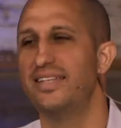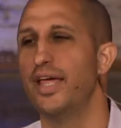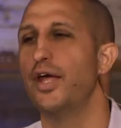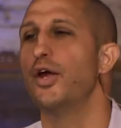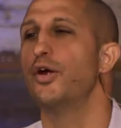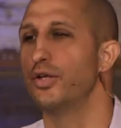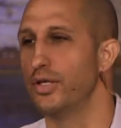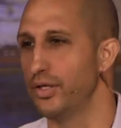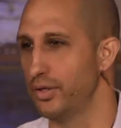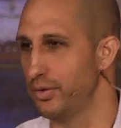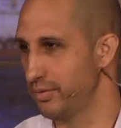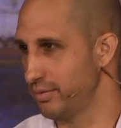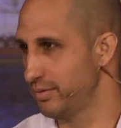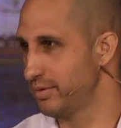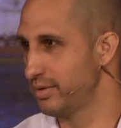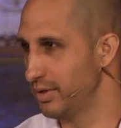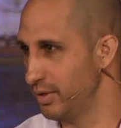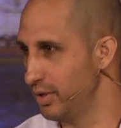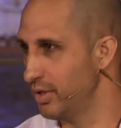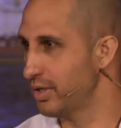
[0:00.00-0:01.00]
I dare
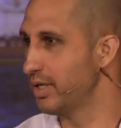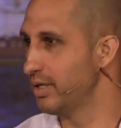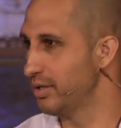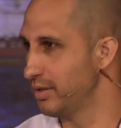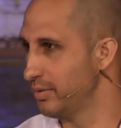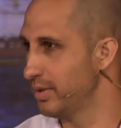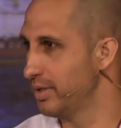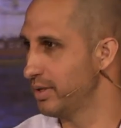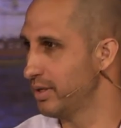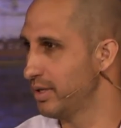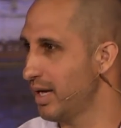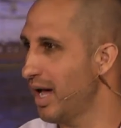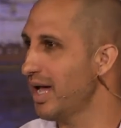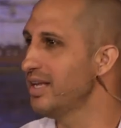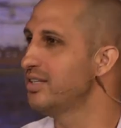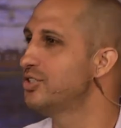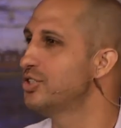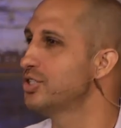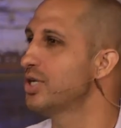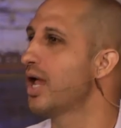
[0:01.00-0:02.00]
you to look into
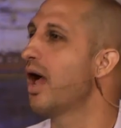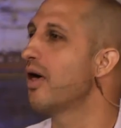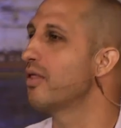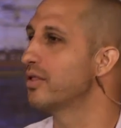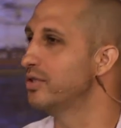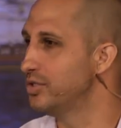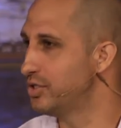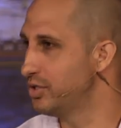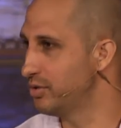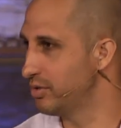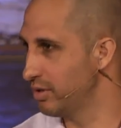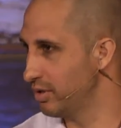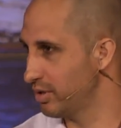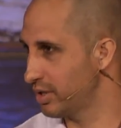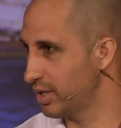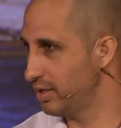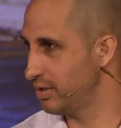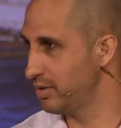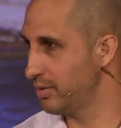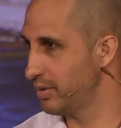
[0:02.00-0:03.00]
it. I
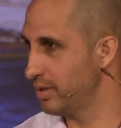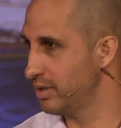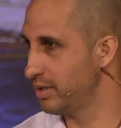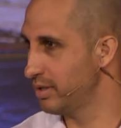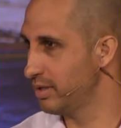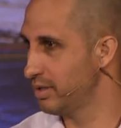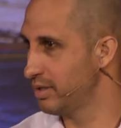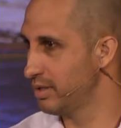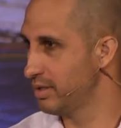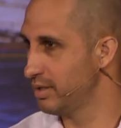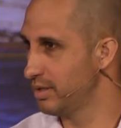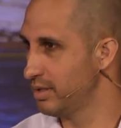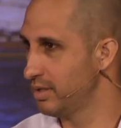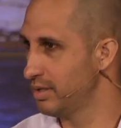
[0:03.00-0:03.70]
challenge you to look into it.